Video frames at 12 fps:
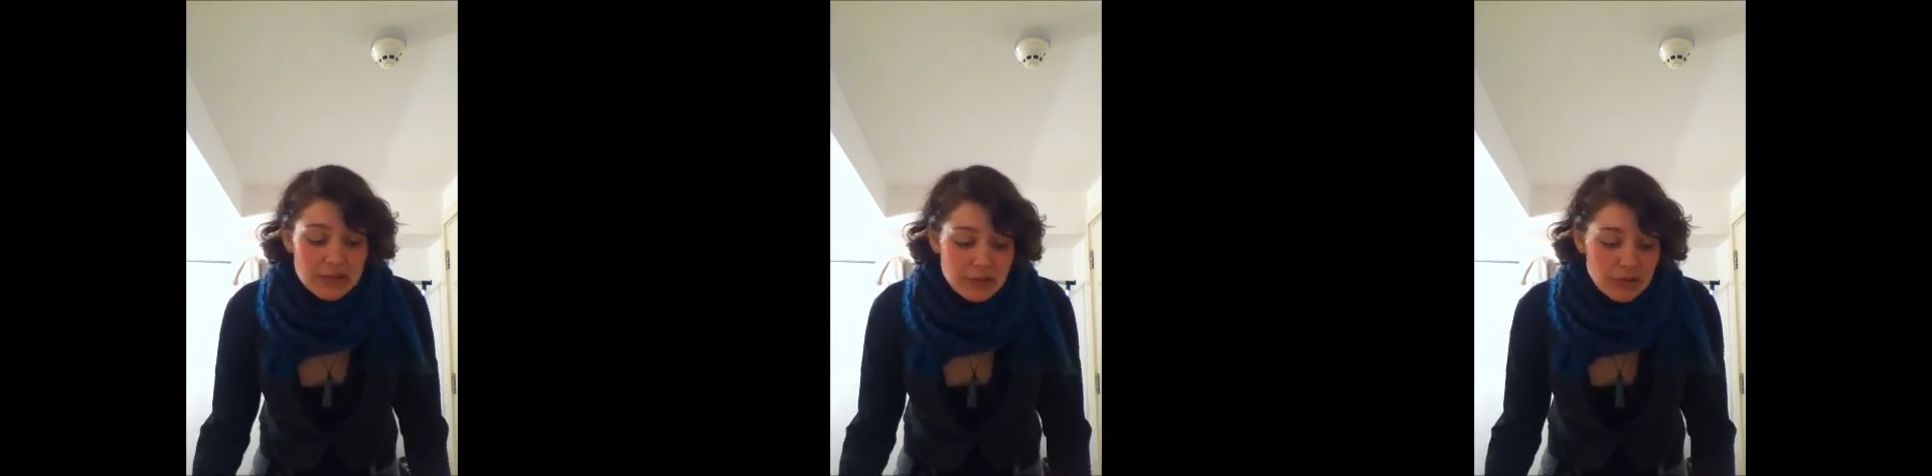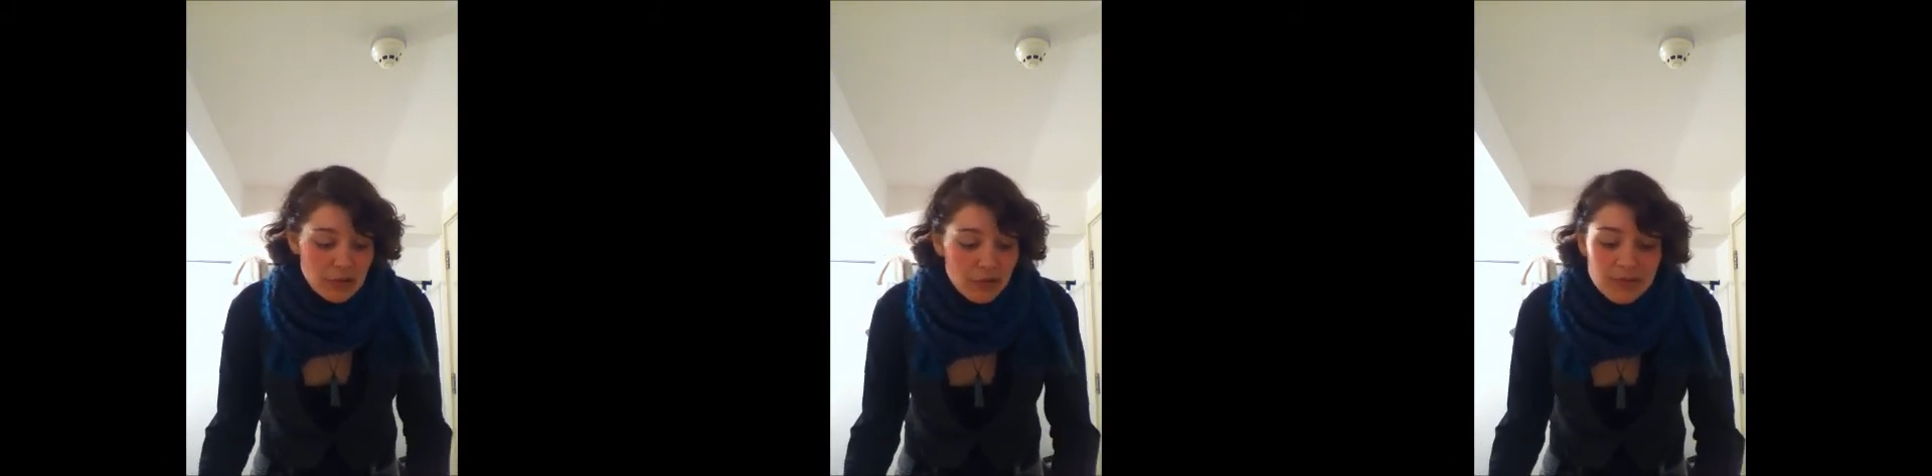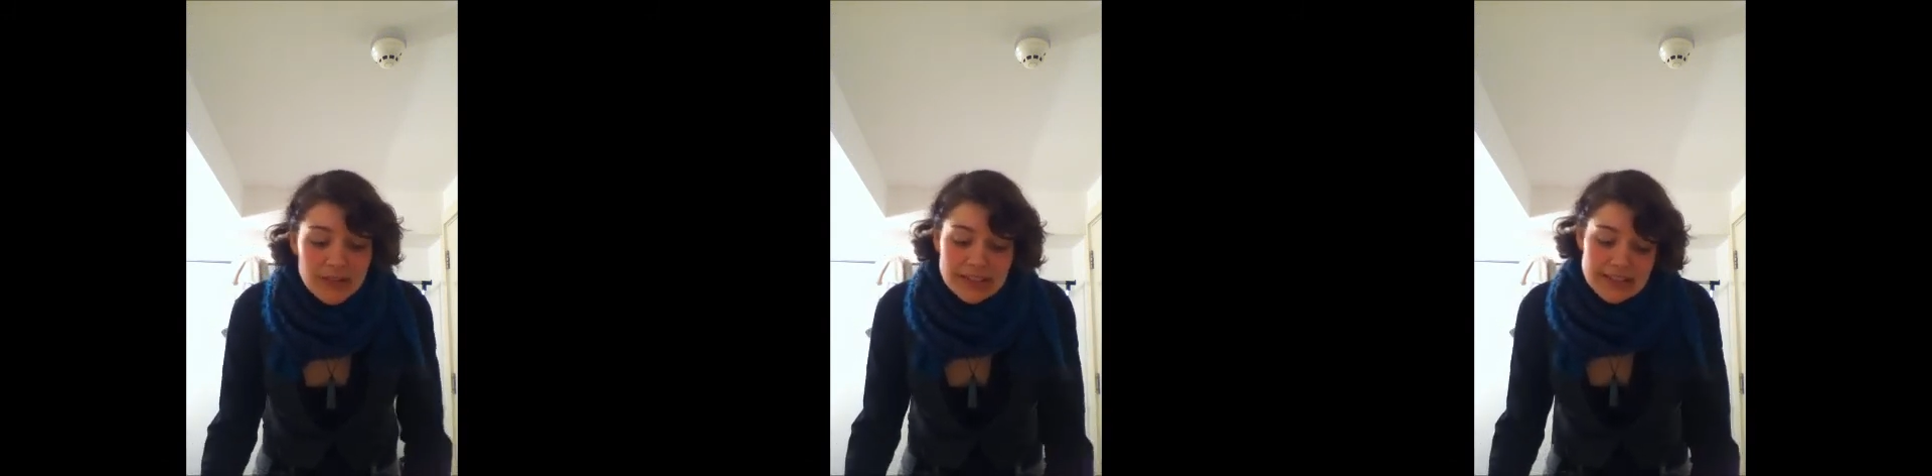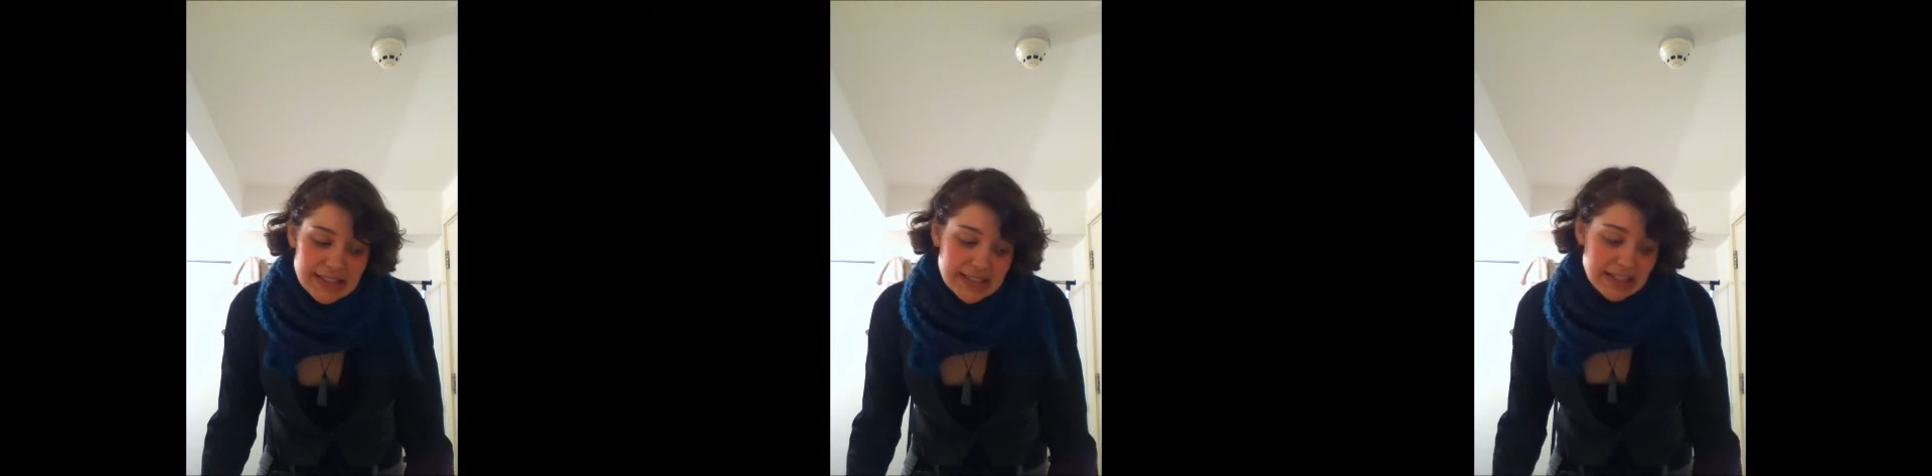You know,
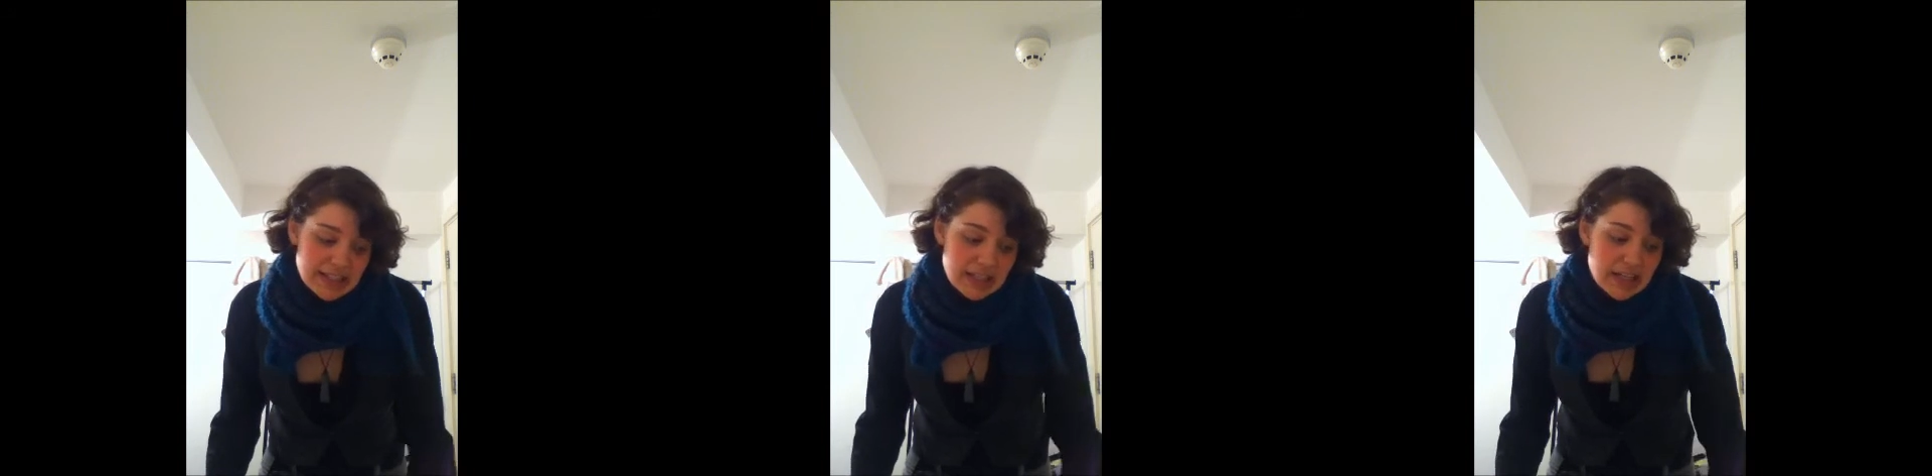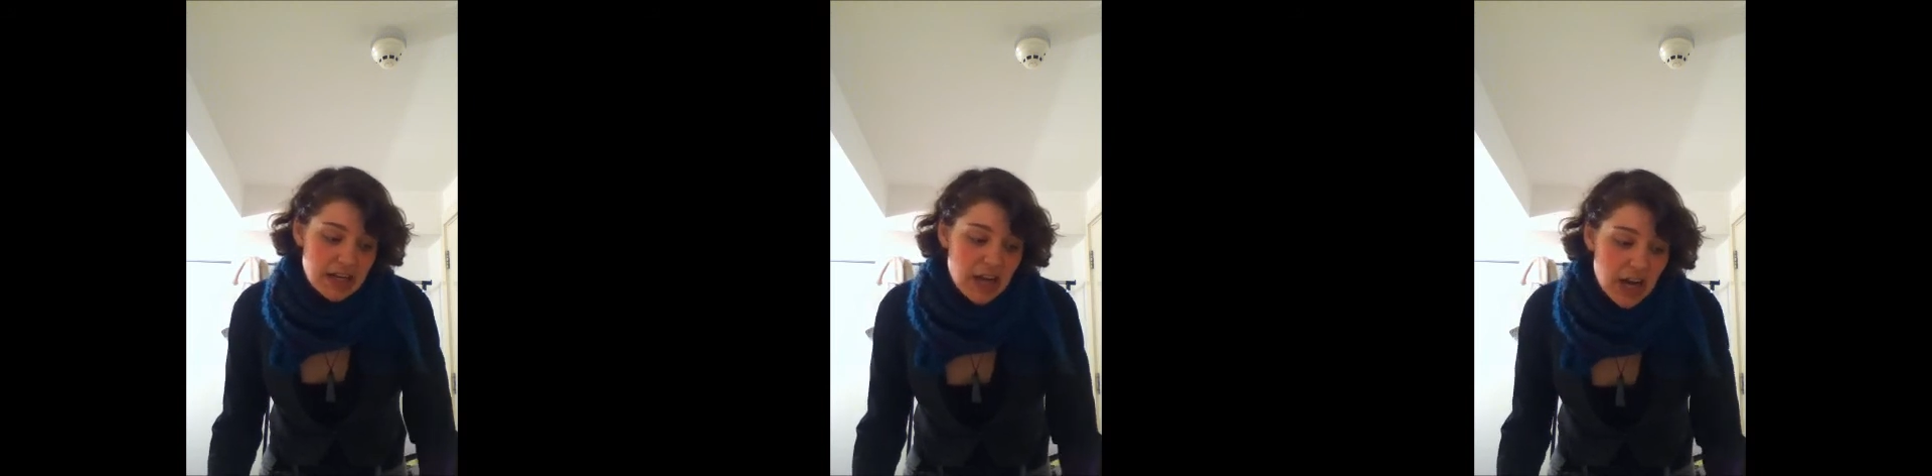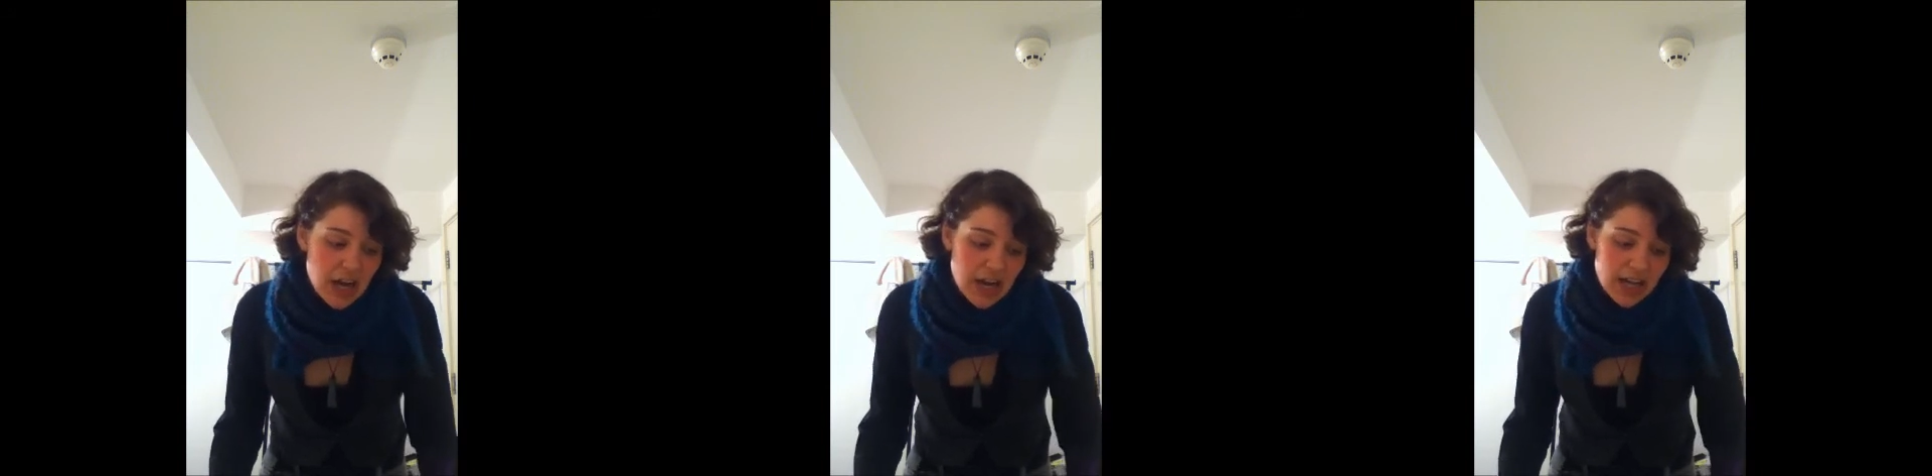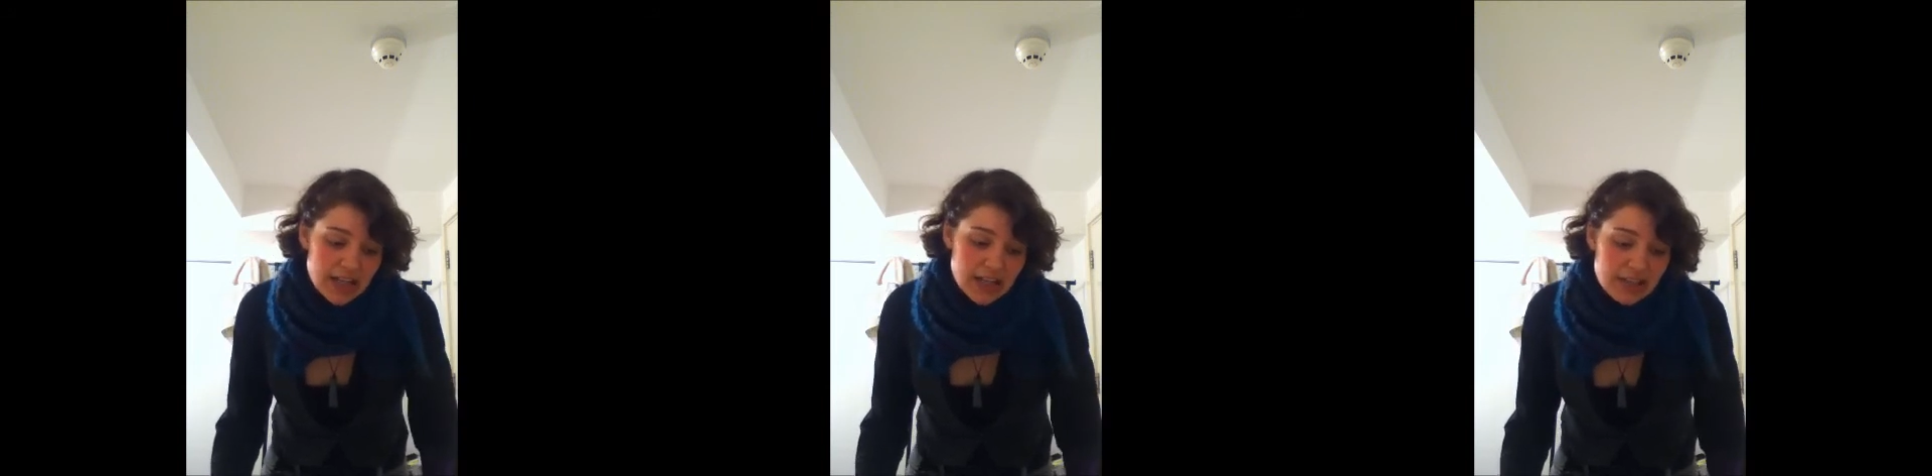obviously
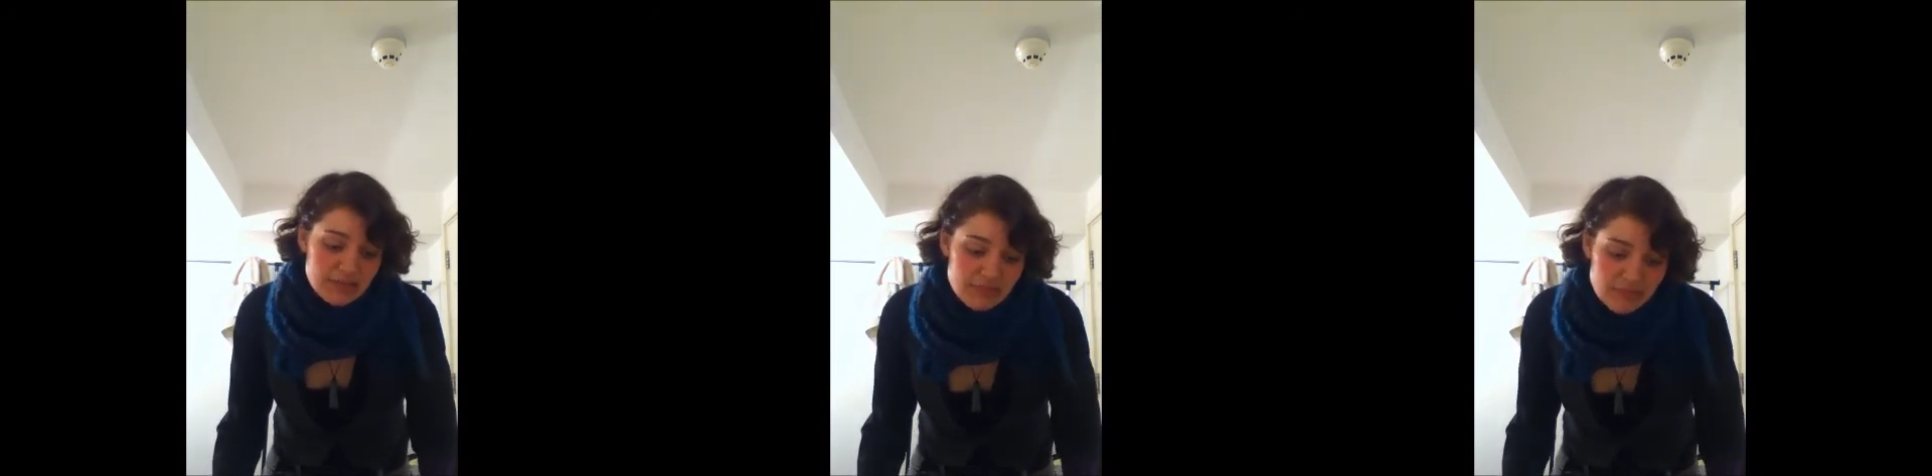I